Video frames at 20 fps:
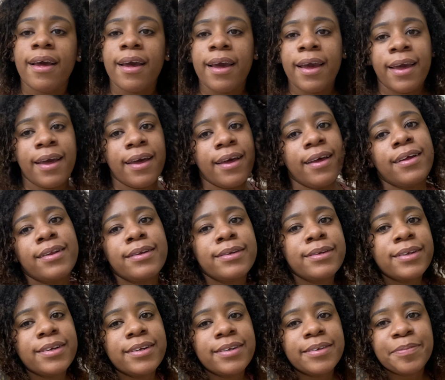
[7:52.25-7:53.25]

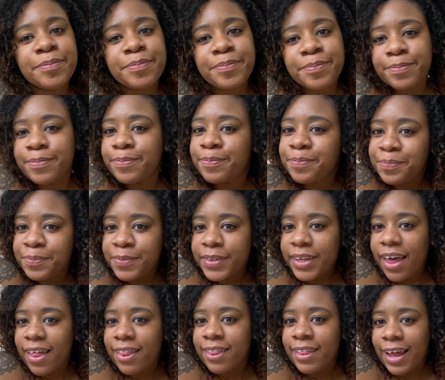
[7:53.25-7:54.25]
and
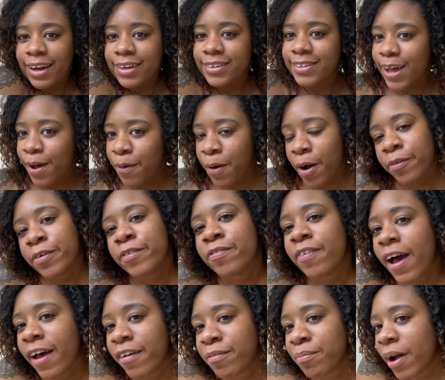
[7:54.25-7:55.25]
that is how I
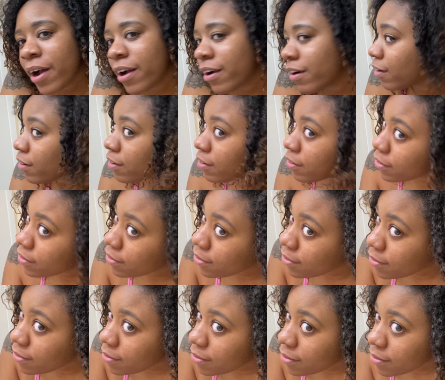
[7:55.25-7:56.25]
revive my
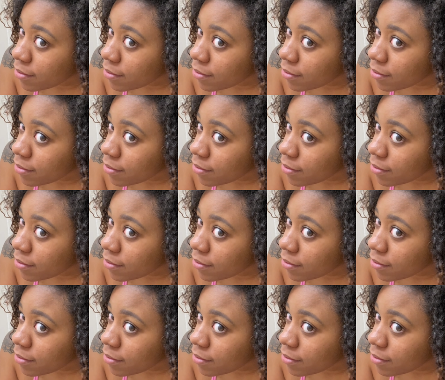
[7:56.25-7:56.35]
curls.